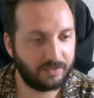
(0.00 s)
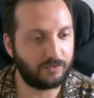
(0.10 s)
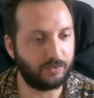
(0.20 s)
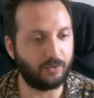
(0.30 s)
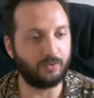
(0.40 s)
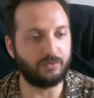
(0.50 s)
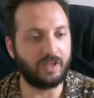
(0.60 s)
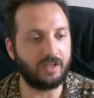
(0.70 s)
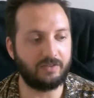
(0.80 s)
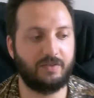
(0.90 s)
So
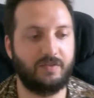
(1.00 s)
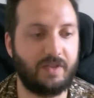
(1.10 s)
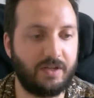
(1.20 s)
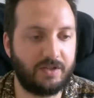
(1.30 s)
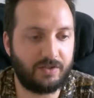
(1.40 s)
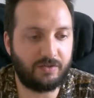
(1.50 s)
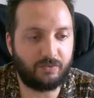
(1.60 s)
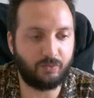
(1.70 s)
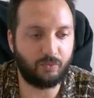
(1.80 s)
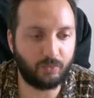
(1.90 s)
daily
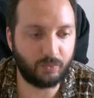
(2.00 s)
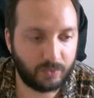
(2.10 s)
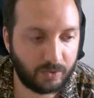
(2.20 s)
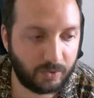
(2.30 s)
transaction to